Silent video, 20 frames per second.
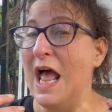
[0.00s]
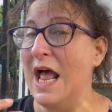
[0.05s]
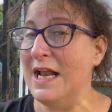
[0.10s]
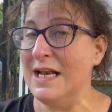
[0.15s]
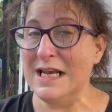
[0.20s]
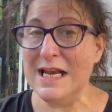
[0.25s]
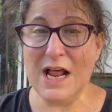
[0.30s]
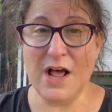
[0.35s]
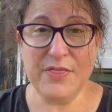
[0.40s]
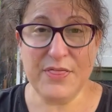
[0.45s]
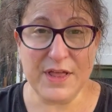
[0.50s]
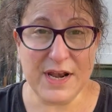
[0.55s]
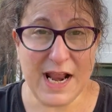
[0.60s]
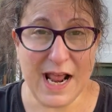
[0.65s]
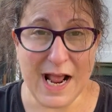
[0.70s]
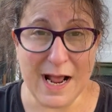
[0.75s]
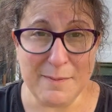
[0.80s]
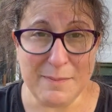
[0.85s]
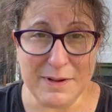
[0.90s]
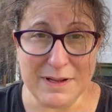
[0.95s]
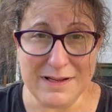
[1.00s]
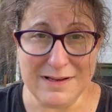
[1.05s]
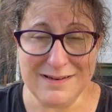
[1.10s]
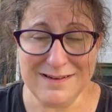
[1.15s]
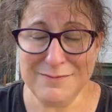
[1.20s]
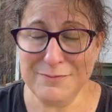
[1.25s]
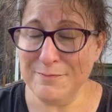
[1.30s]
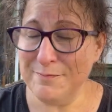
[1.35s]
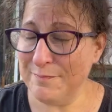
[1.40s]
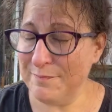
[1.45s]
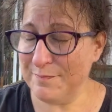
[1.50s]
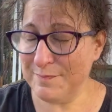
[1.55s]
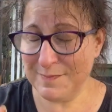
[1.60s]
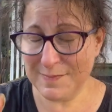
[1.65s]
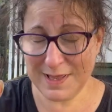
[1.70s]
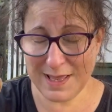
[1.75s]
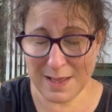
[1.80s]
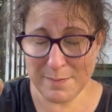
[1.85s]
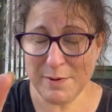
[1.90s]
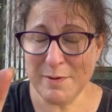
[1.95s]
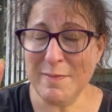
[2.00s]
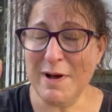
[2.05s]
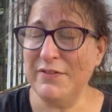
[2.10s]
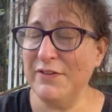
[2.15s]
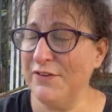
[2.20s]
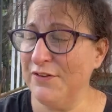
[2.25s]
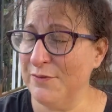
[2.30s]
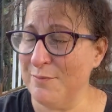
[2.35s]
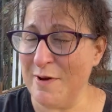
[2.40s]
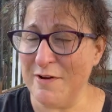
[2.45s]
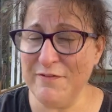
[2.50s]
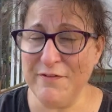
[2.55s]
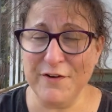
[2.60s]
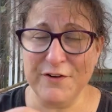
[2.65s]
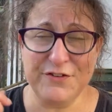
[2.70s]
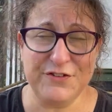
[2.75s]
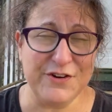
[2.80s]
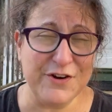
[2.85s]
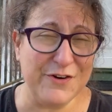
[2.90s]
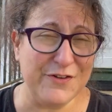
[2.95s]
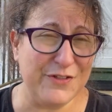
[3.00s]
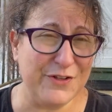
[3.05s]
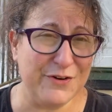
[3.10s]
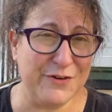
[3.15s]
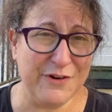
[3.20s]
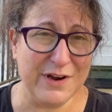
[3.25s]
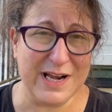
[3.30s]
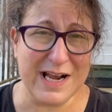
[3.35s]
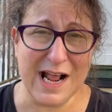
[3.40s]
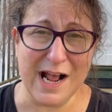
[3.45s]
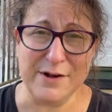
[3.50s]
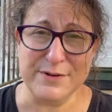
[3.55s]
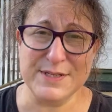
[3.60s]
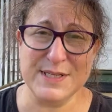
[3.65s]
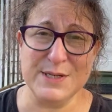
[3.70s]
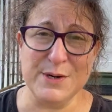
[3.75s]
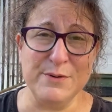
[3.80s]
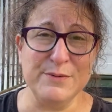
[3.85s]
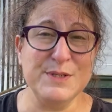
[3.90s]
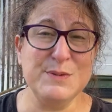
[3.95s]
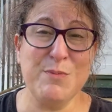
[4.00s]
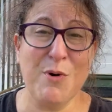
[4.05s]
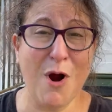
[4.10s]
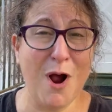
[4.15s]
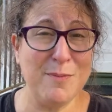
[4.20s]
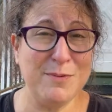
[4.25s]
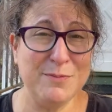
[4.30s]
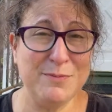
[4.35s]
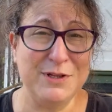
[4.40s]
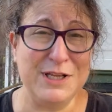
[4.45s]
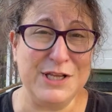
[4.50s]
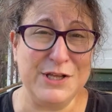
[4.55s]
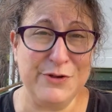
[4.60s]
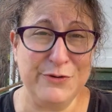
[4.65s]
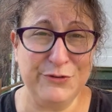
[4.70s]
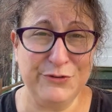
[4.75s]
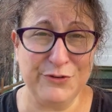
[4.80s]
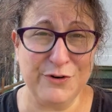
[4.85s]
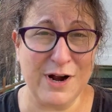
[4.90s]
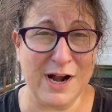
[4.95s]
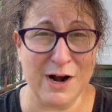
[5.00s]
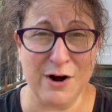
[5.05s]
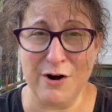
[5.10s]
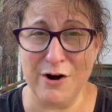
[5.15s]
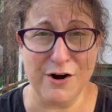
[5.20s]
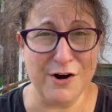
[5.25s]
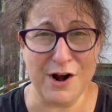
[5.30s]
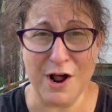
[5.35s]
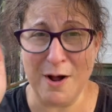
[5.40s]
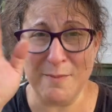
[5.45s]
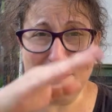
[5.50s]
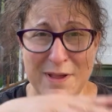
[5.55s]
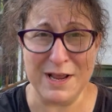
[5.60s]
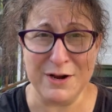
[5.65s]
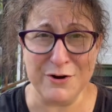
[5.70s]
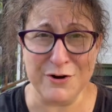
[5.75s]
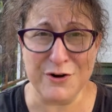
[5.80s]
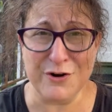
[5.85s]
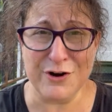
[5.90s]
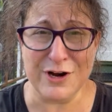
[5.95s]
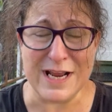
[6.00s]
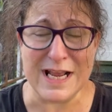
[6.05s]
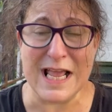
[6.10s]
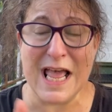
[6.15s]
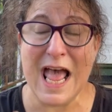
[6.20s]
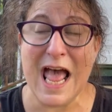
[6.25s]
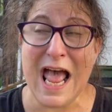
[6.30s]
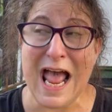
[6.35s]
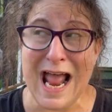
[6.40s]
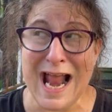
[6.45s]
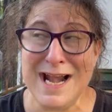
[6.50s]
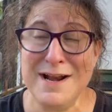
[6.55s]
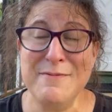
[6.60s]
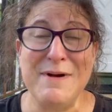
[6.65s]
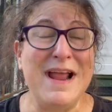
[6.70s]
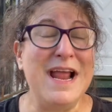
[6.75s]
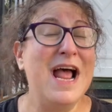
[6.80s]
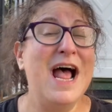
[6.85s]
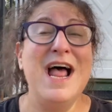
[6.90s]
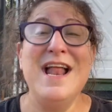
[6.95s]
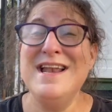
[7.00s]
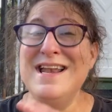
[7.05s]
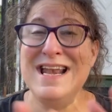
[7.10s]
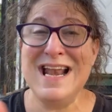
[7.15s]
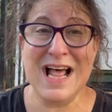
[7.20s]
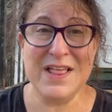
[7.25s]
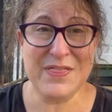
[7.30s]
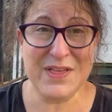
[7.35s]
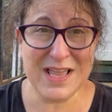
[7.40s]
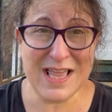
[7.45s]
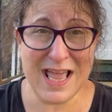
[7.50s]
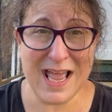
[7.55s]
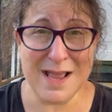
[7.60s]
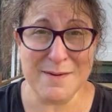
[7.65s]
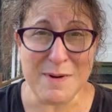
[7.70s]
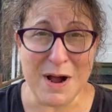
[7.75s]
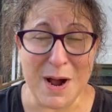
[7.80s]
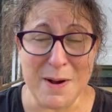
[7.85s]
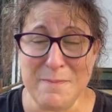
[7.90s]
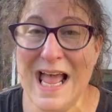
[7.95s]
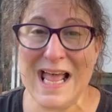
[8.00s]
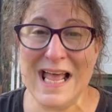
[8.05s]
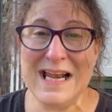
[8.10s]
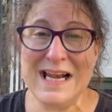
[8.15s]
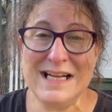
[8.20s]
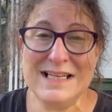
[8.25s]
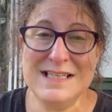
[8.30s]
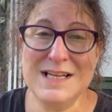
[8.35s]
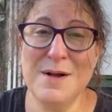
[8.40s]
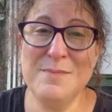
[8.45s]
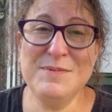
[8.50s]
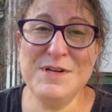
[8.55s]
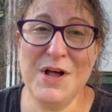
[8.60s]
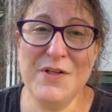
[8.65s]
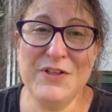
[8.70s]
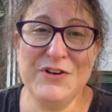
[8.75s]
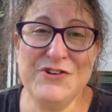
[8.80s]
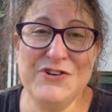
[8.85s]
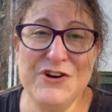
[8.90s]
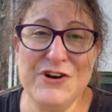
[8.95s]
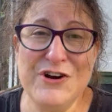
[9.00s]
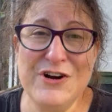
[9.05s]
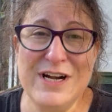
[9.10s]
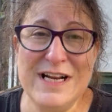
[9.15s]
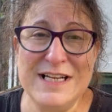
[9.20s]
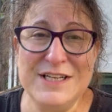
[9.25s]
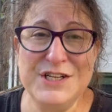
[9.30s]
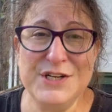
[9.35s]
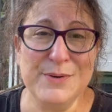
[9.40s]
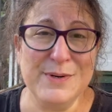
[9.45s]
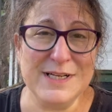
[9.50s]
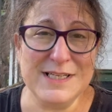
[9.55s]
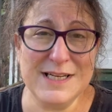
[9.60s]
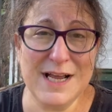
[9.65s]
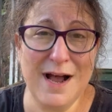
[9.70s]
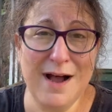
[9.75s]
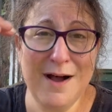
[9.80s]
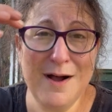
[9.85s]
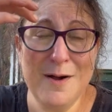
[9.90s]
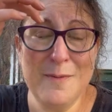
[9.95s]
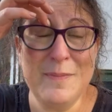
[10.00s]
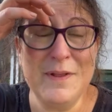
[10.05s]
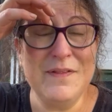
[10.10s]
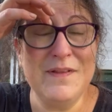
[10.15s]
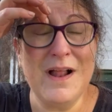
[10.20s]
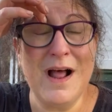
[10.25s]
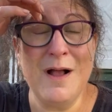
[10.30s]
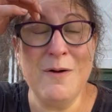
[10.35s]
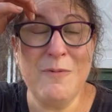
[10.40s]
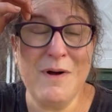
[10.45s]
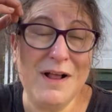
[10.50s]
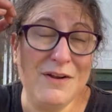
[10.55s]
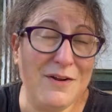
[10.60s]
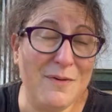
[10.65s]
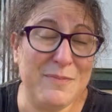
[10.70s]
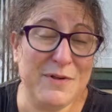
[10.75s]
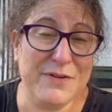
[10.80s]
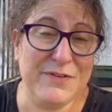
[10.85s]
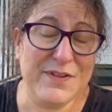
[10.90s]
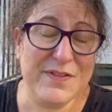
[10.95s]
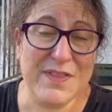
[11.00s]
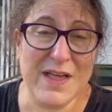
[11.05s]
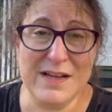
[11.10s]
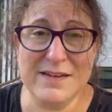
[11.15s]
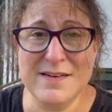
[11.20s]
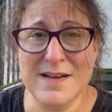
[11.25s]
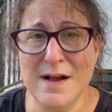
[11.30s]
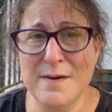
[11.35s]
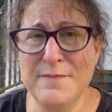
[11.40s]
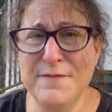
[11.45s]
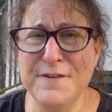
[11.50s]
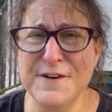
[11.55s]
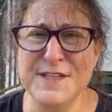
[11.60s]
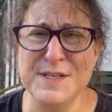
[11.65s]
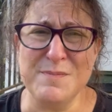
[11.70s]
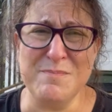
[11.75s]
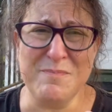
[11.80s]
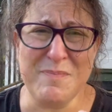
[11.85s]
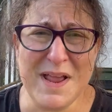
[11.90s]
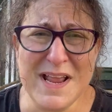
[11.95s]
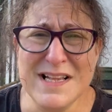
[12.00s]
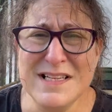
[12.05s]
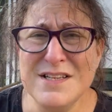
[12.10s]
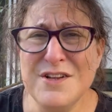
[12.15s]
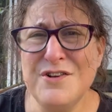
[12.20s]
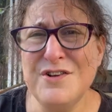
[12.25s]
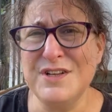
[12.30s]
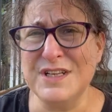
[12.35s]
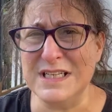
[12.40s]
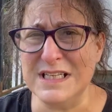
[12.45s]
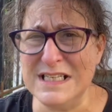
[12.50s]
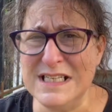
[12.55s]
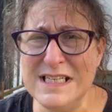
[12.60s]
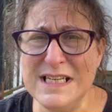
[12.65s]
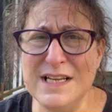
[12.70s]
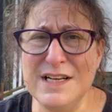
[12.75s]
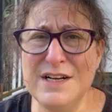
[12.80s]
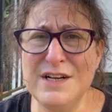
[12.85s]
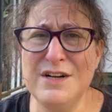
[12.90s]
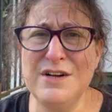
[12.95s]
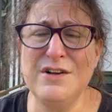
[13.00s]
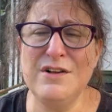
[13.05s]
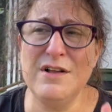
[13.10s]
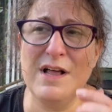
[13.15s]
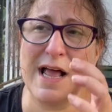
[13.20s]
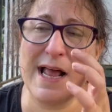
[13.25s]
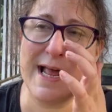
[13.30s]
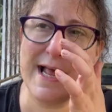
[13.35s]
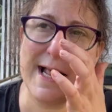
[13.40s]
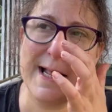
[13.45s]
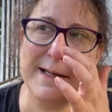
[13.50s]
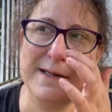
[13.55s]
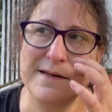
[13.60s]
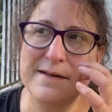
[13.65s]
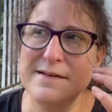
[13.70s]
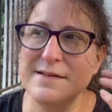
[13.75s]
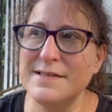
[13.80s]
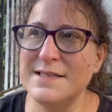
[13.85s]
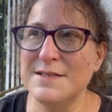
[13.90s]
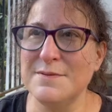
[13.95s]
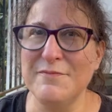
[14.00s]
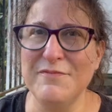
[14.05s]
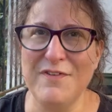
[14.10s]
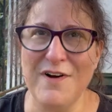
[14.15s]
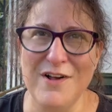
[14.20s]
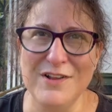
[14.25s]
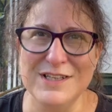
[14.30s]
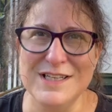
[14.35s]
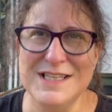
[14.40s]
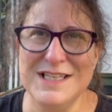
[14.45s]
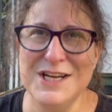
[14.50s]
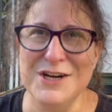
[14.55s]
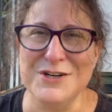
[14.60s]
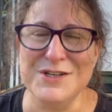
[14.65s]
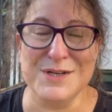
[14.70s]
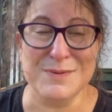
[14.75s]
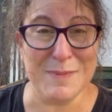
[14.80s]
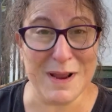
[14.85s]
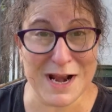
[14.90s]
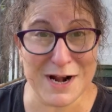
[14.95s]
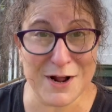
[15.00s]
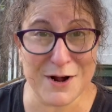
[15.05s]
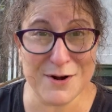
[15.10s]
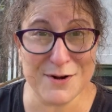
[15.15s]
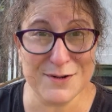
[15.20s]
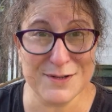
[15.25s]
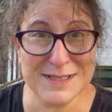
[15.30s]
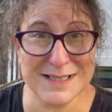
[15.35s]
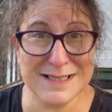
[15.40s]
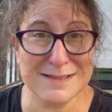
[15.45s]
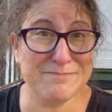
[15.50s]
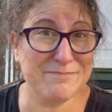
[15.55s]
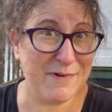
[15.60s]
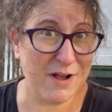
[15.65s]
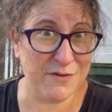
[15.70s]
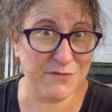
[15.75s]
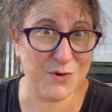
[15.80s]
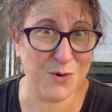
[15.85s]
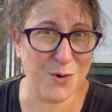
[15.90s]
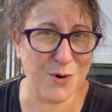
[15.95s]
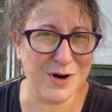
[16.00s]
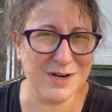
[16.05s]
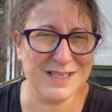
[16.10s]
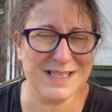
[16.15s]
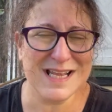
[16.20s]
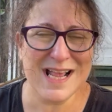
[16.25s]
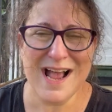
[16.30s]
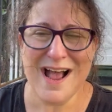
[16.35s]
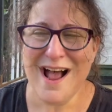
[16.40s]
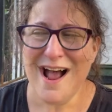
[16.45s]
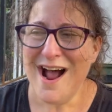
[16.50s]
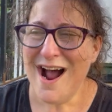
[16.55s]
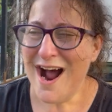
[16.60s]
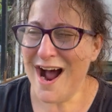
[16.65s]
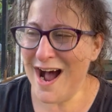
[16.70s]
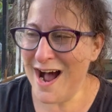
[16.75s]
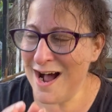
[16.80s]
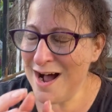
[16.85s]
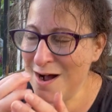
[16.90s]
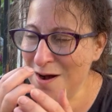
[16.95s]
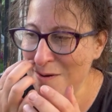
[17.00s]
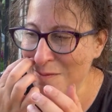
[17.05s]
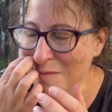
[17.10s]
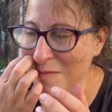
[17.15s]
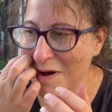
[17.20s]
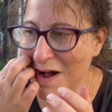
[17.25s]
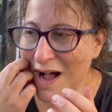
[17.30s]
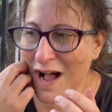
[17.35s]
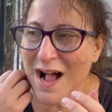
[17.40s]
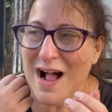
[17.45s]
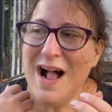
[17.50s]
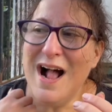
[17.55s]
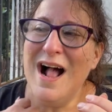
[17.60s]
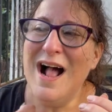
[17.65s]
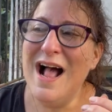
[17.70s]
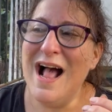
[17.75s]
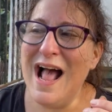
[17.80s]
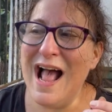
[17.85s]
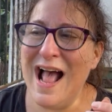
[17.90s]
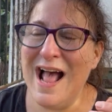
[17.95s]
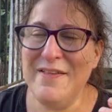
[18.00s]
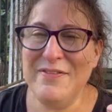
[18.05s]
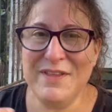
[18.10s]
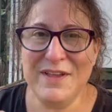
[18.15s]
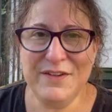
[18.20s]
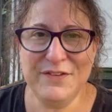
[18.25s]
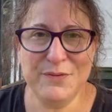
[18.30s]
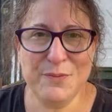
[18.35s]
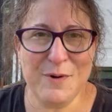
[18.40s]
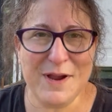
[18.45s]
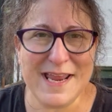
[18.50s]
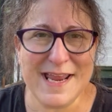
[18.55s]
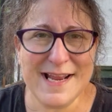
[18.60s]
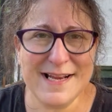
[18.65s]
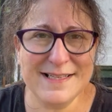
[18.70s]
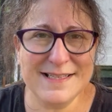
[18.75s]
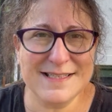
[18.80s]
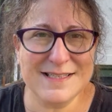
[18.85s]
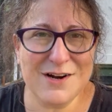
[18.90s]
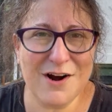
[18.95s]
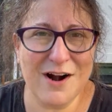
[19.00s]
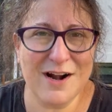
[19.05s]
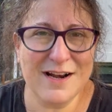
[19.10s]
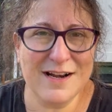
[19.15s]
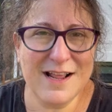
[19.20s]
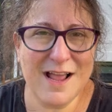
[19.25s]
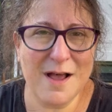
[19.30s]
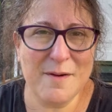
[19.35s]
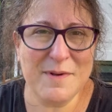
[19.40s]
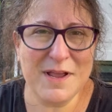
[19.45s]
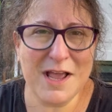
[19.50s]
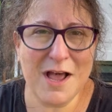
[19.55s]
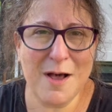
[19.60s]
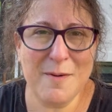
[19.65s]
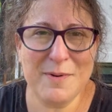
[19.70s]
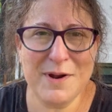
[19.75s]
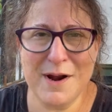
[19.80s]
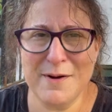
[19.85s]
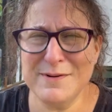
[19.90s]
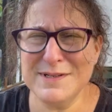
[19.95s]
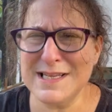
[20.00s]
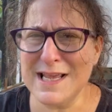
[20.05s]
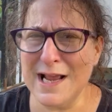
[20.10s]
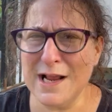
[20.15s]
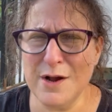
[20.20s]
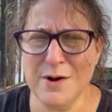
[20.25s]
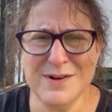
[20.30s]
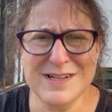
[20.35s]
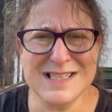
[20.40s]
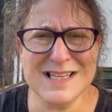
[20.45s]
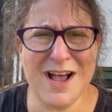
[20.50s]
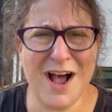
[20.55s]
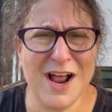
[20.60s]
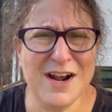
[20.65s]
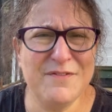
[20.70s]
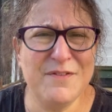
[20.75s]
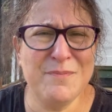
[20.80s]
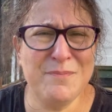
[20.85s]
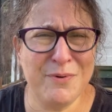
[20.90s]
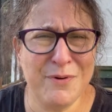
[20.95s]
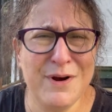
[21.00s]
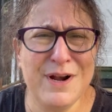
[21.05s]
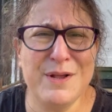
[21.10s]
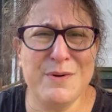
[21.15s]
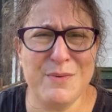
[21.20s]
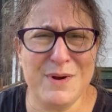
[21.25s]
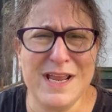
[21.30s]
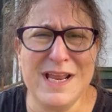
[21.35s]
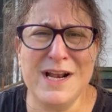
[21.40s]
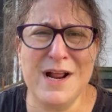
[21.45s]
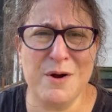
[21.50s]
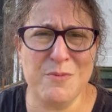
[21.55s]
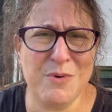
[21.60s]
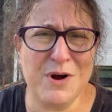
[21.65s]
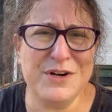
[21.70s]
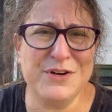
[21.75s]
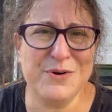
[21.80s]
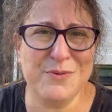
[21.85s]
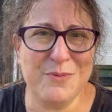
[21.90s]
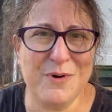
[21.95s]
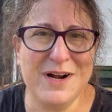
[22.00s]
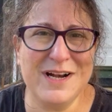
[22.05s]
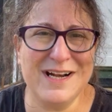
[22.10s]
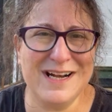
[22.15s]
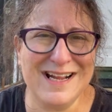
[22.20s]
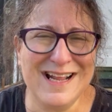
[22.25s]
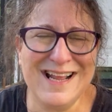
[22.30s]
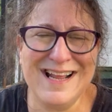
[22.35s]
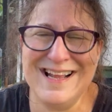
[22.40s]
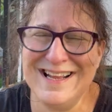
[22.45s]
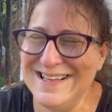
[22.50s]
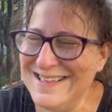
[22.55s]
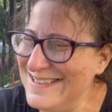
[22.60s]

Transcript: and nothing happened. Keep in mind, this is my first year in the greenhouse, so it was probably user error, not Baker Creek. Anyway, nothing came up, and I dumped all the dirt into a tub, and I wound up using that tub for some basil and dill and some volunteer tomatoes, of course. Um, and this weed started coming up and I was like, oh, it's kind of a pretty weed. I wonder what it is.